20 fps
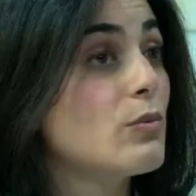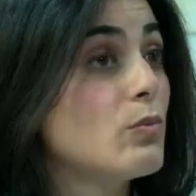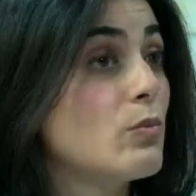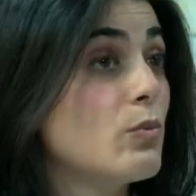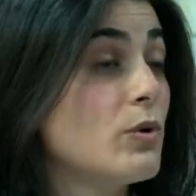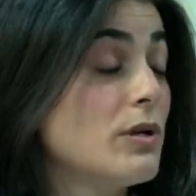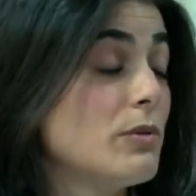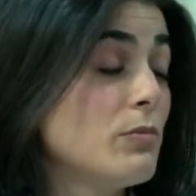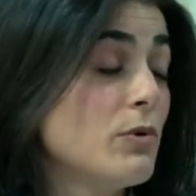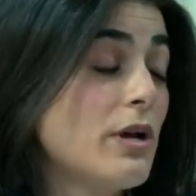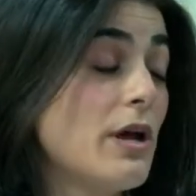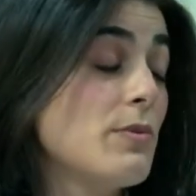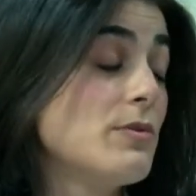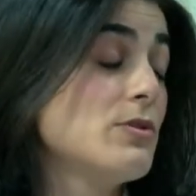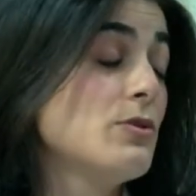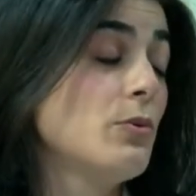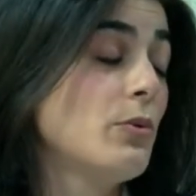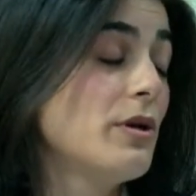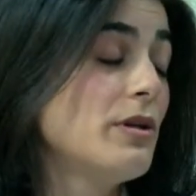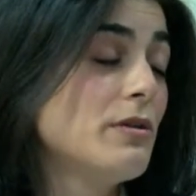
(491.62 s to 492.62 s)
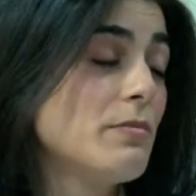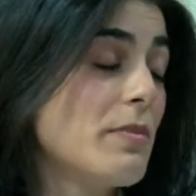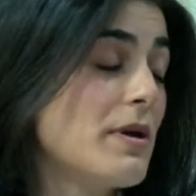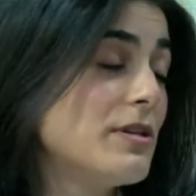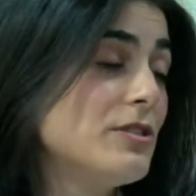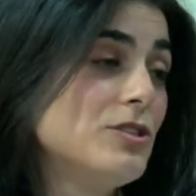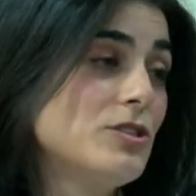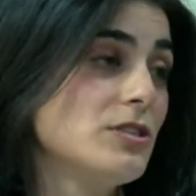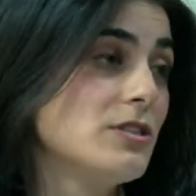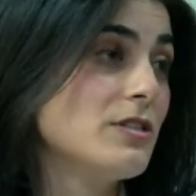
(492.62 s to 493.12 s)
what I was going to
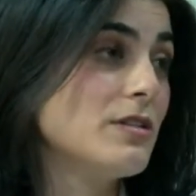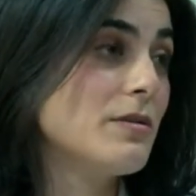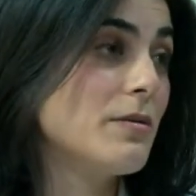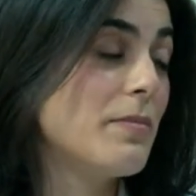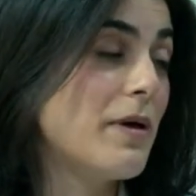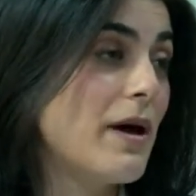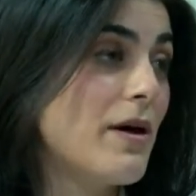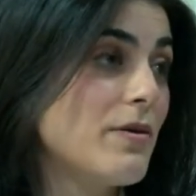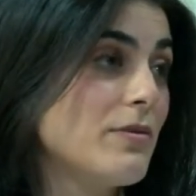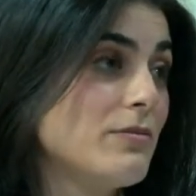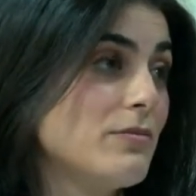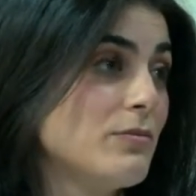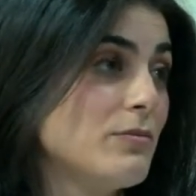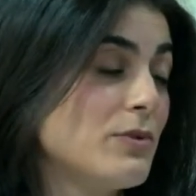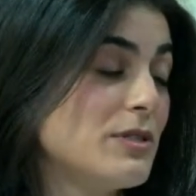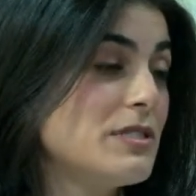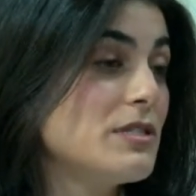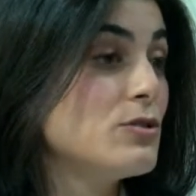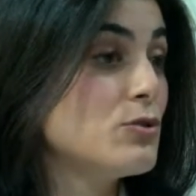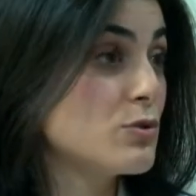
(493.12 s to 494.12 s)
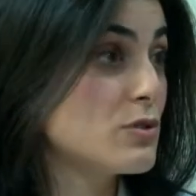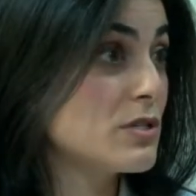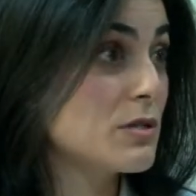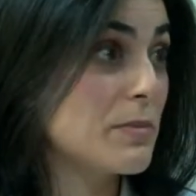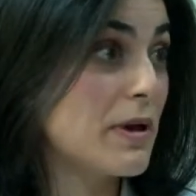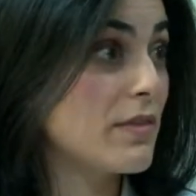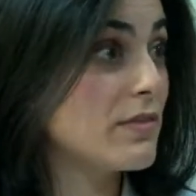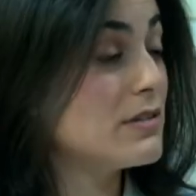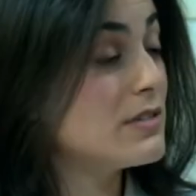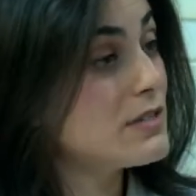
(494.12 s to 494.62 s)
mention about what's interesting
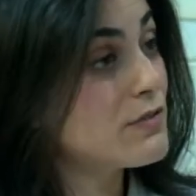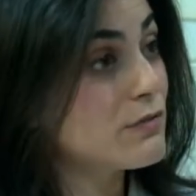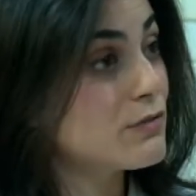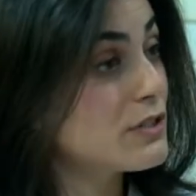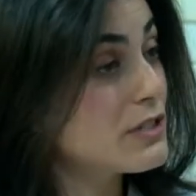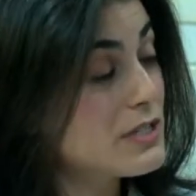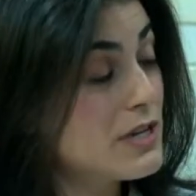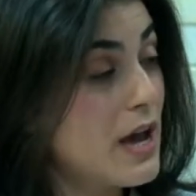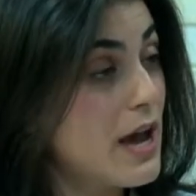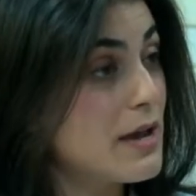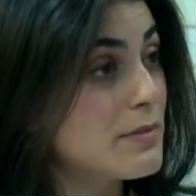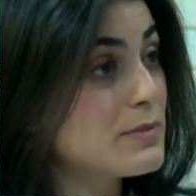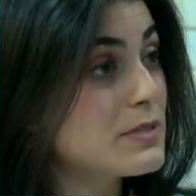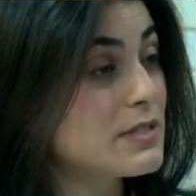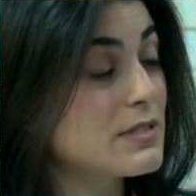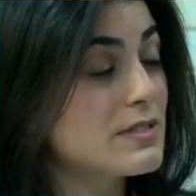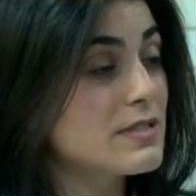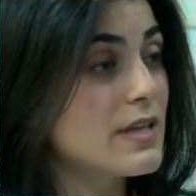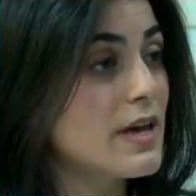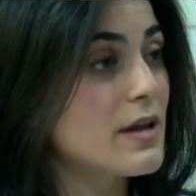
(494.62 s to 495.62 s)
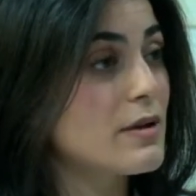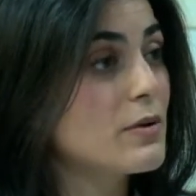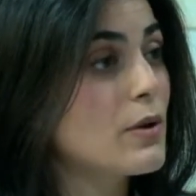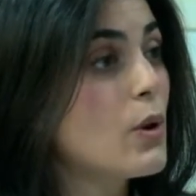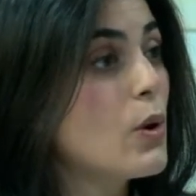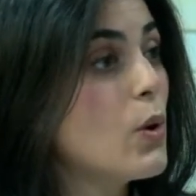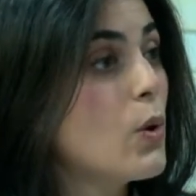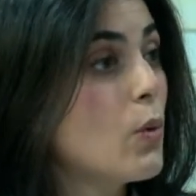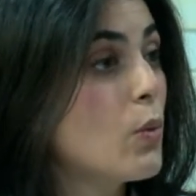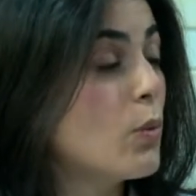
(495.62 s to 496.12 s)
about the different types is that
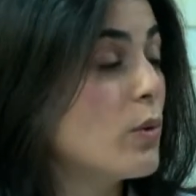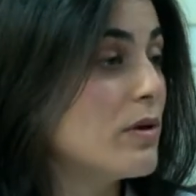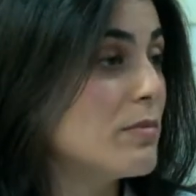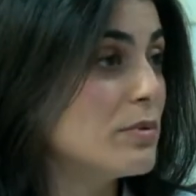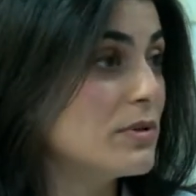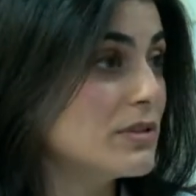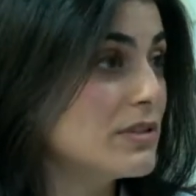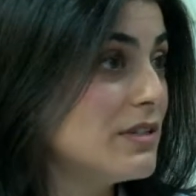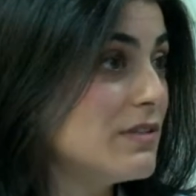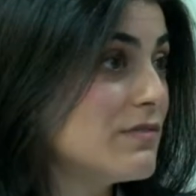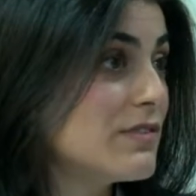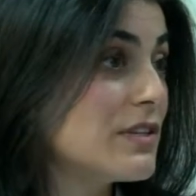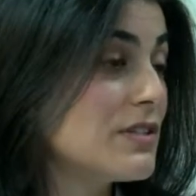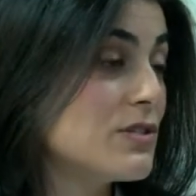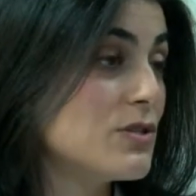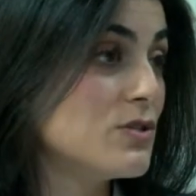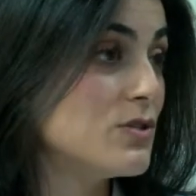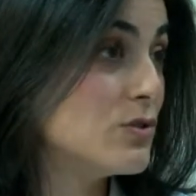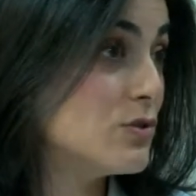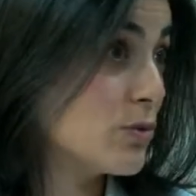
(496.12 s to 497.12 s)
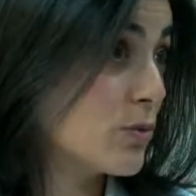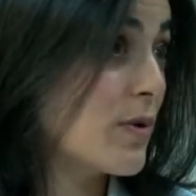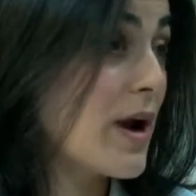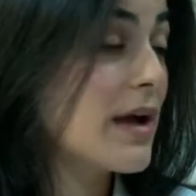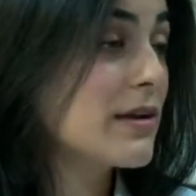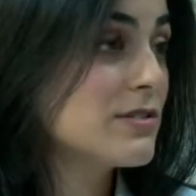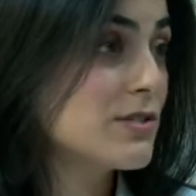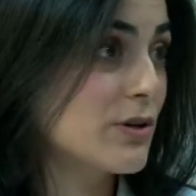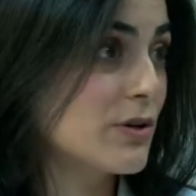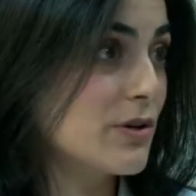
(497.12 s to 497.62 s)
we believe that the
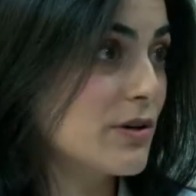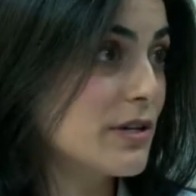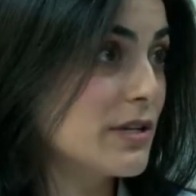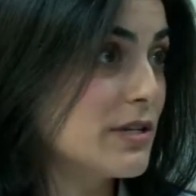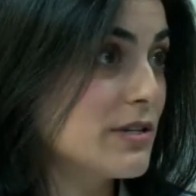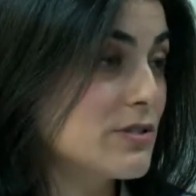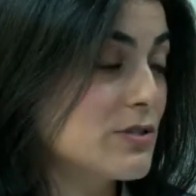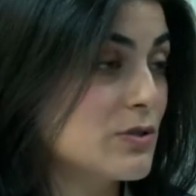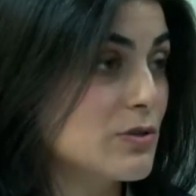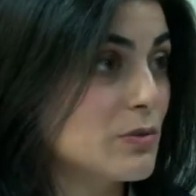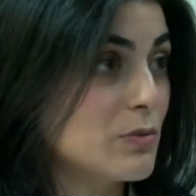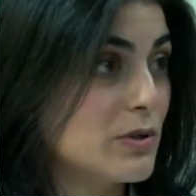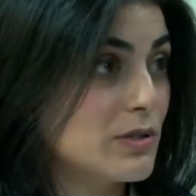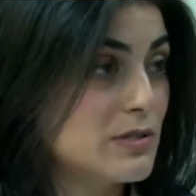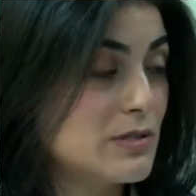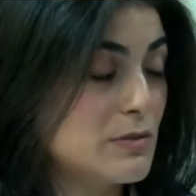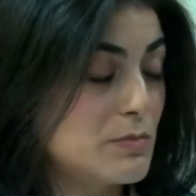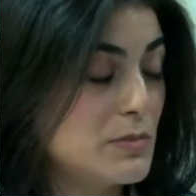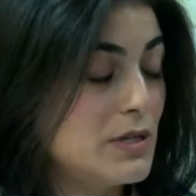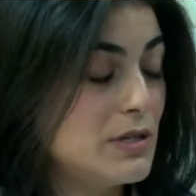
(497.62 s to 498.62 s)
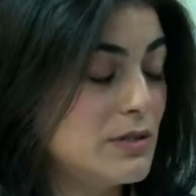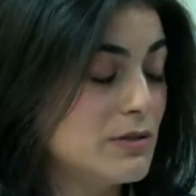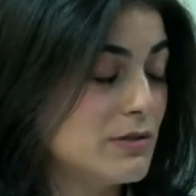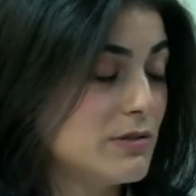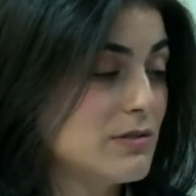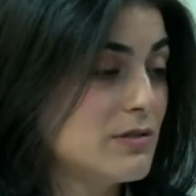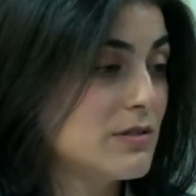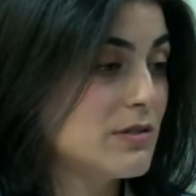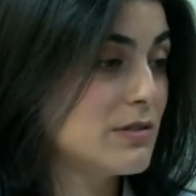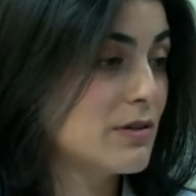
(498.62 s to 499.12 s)
direct hernias, so the ones medial
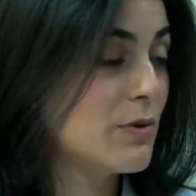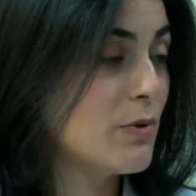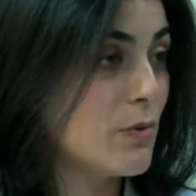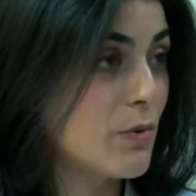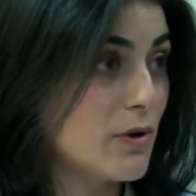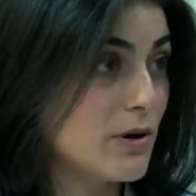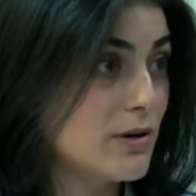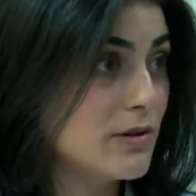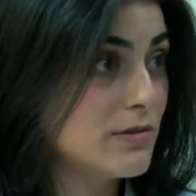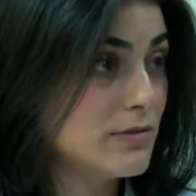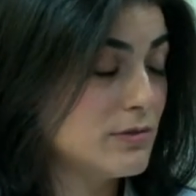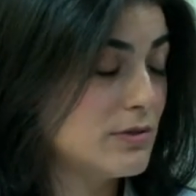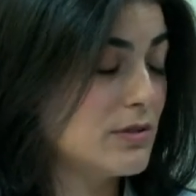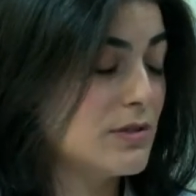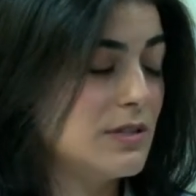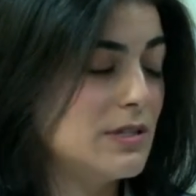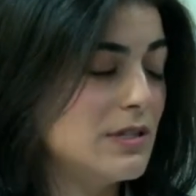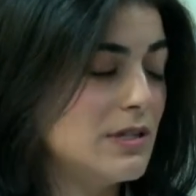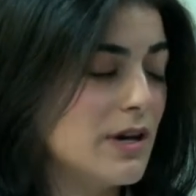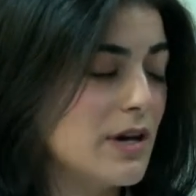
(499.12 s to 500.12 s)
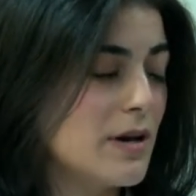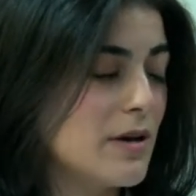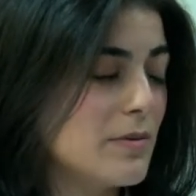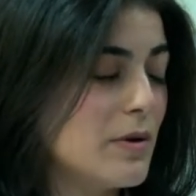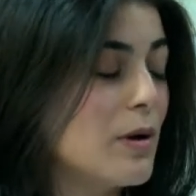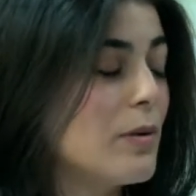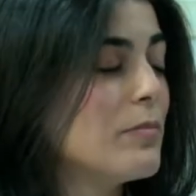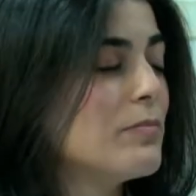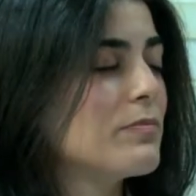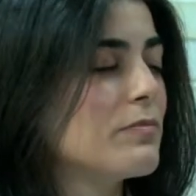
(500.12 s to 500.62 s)
to the cord, to the
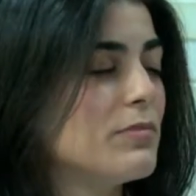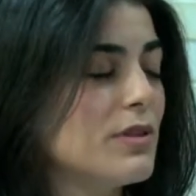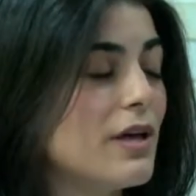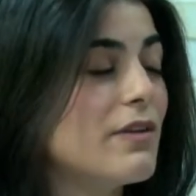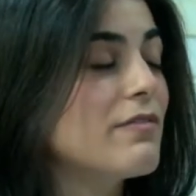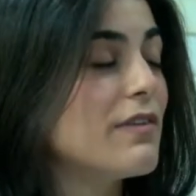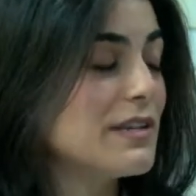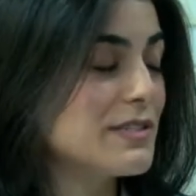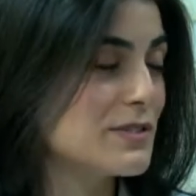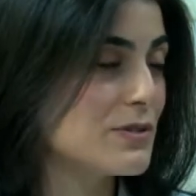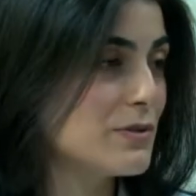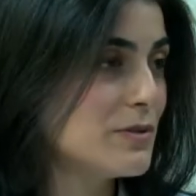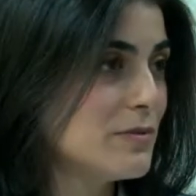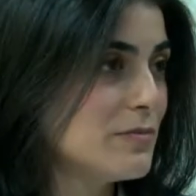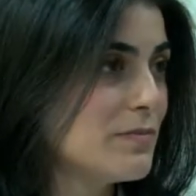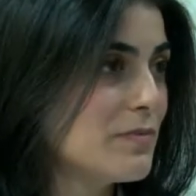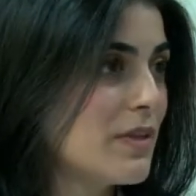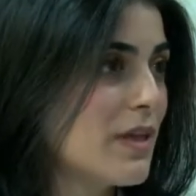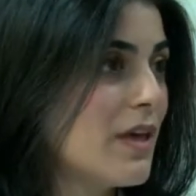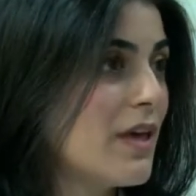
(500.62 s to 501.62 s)
blood vessel,